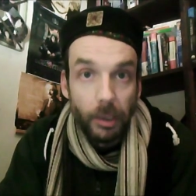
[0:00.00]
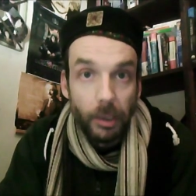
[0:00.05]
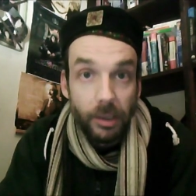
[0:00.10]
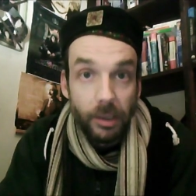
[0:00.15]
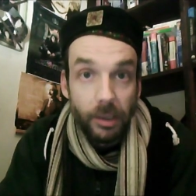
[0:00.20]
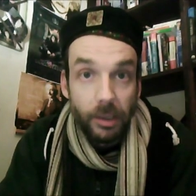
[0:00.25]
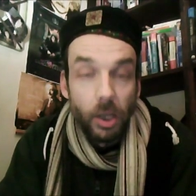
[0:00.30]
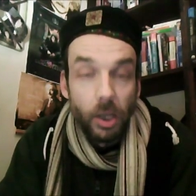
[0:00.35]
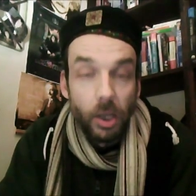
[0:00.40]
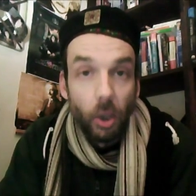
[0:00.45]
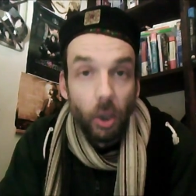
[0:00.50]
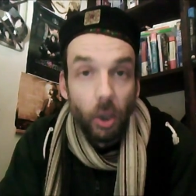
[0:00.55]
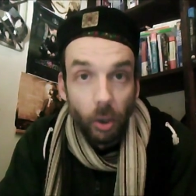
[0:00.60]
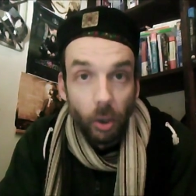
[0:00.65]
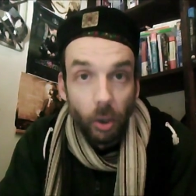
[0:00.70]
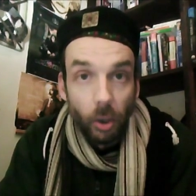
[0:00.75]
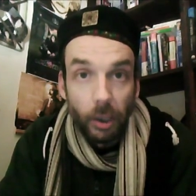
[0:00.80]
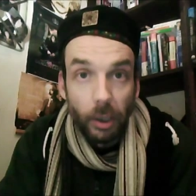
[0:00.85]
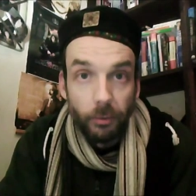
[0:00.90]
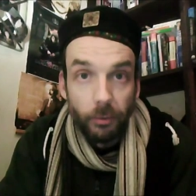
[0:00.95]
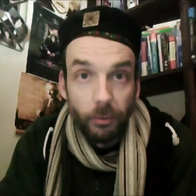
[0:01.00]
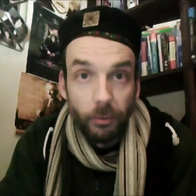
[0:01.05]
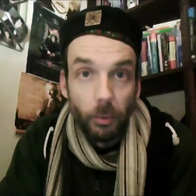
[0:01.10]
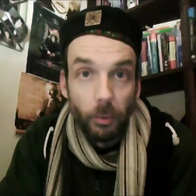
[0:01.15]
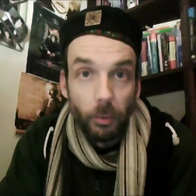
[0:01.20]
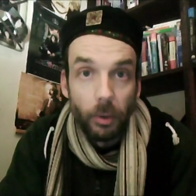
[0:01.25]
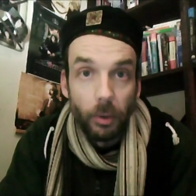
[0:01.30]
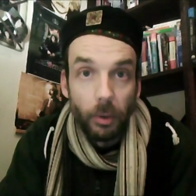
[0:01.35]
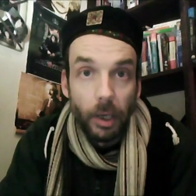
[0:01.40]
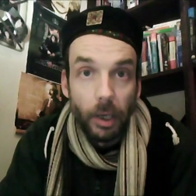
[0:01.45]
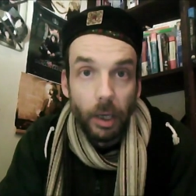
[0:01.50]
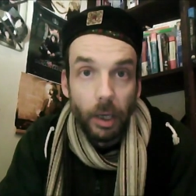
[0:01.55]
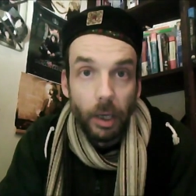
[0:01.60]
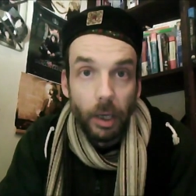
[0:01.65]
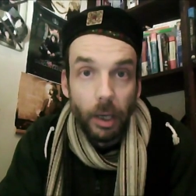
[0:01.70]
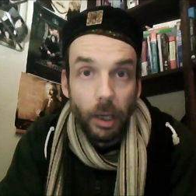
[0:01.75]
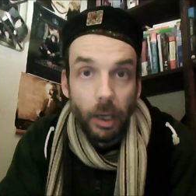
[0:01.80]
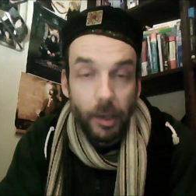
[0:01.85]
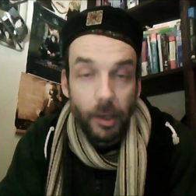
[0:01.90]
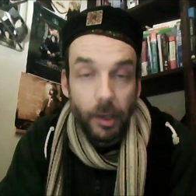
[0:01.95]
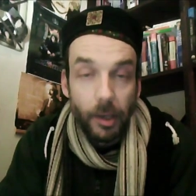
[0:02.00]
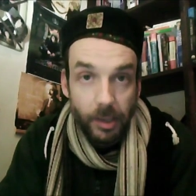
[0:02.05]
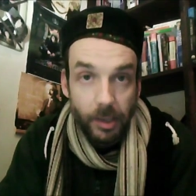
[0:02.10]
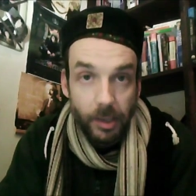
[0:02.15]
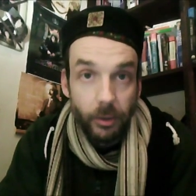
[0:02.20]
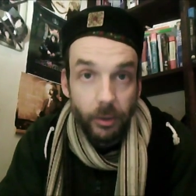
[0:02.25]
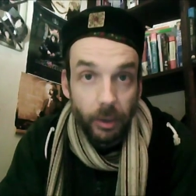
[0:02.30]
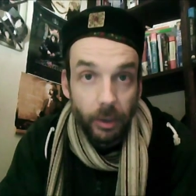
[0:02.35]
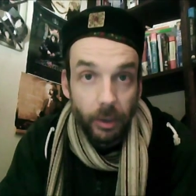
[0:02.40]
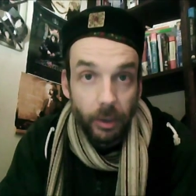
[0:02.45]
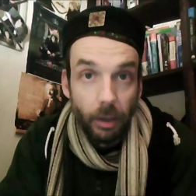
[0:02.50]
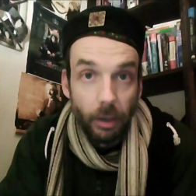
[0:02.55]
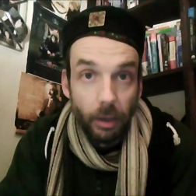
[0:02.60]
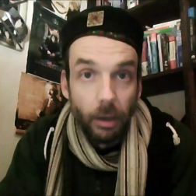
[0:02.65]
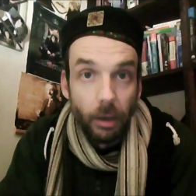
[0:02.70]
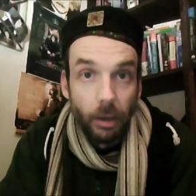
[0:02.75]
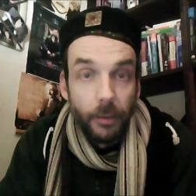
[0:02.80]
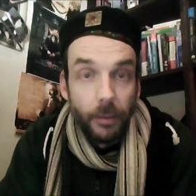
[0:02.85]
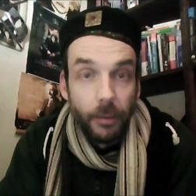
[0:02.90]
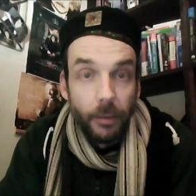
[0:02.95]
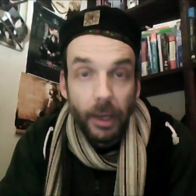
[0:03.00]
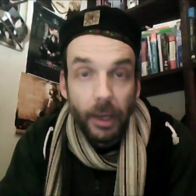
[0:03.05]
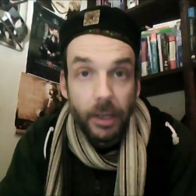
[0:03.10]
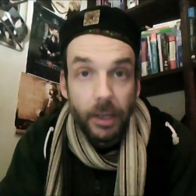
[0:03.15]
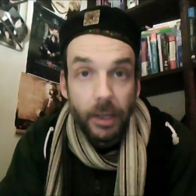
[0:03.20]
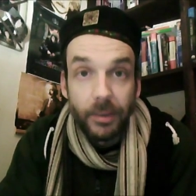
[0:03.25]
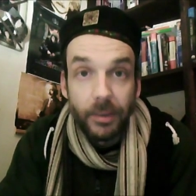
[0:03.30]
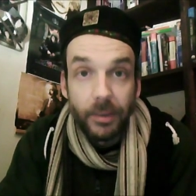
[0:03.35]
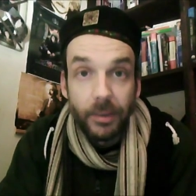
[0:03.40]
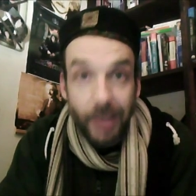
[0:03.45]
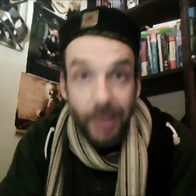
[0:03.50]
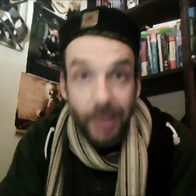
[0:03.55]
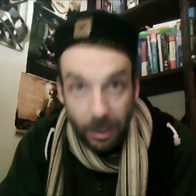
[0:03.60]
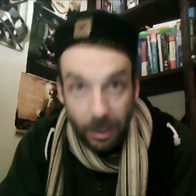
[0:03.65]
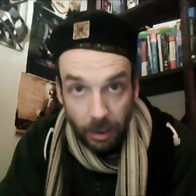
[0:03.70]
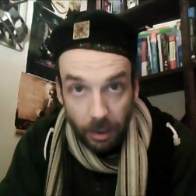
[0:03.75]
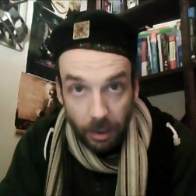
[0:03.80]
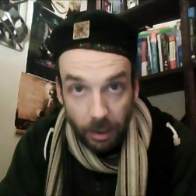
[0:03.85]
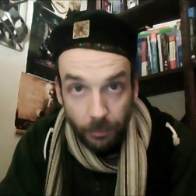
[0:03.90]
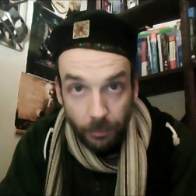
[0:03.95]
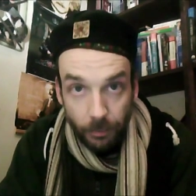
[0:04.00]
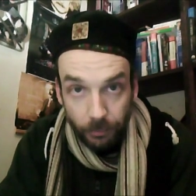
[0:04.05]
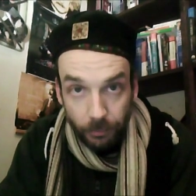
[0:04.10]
police looking for uh, a serial killer. And it's fantastic.